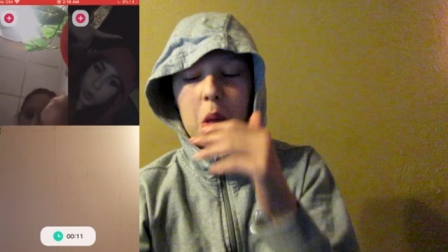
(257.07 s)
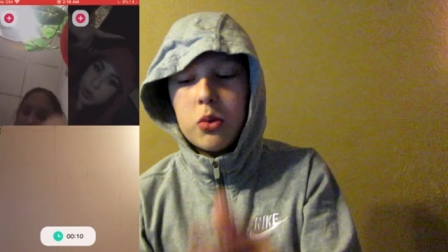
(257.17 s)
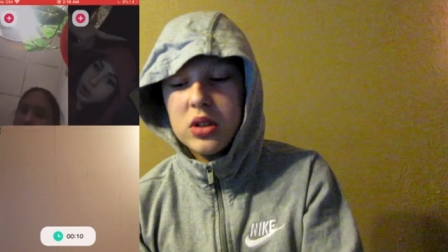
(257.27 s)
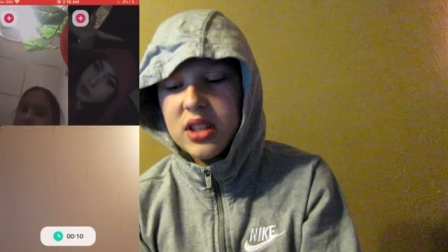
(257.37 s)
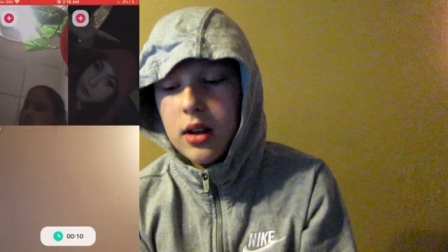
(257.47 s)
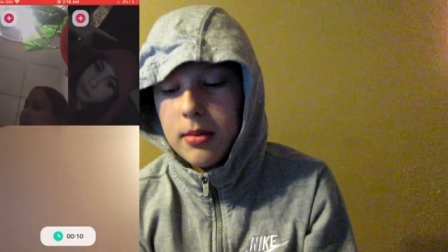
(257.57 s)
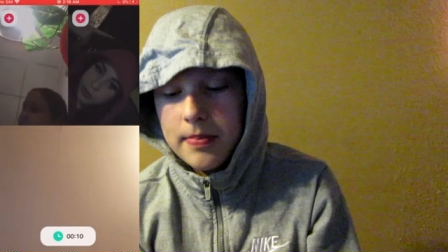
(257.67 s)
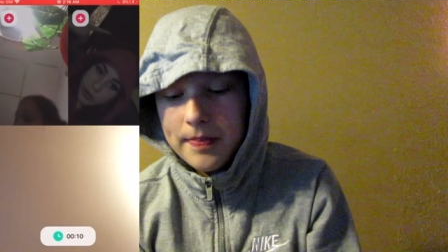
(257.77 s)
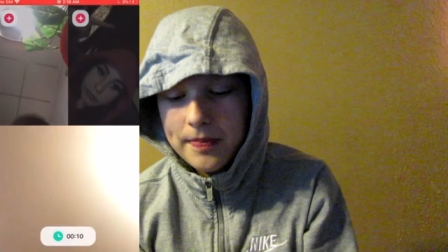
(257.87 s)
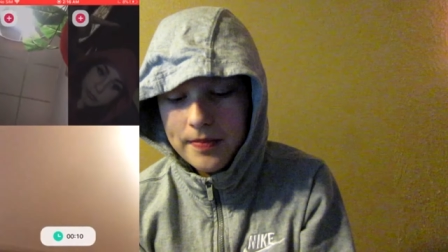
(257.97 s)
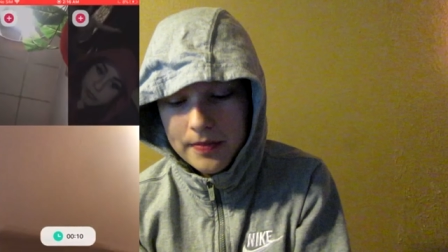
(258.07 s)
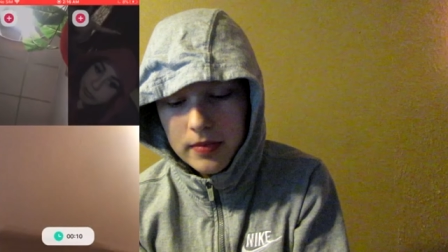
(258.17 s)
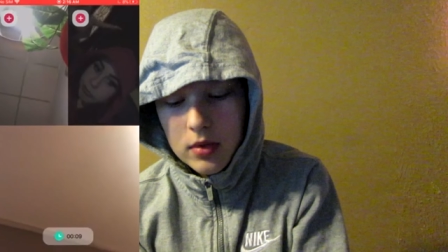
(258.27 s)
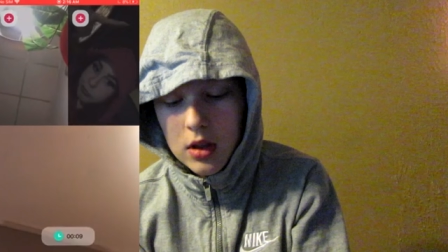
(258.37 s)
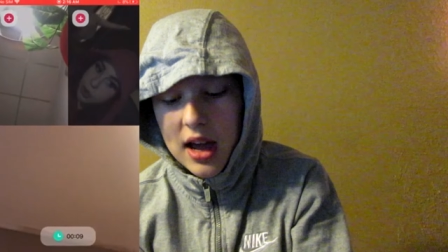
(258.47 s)
What's up?
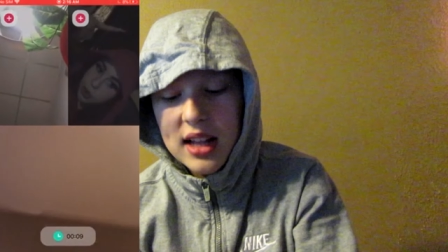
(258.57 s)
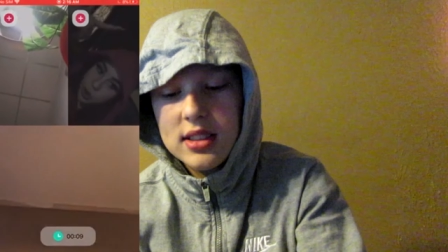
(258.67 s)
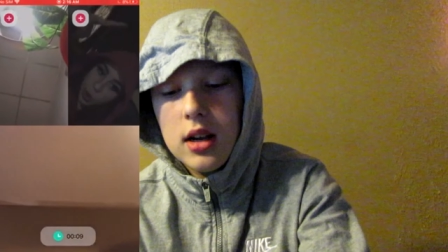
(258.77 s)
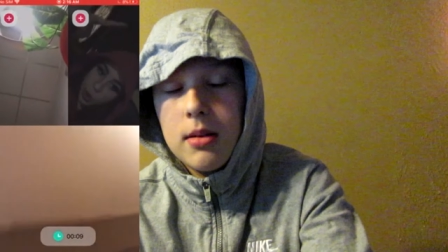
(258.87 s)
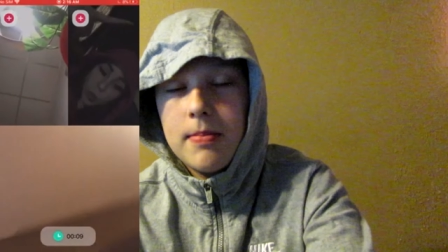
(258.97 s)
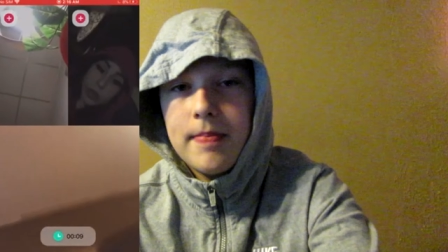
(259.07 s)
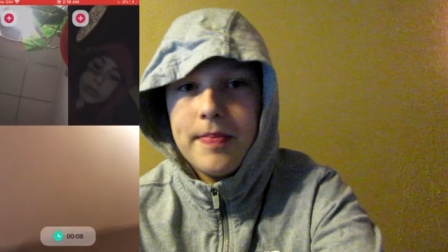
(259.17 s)
At Tom.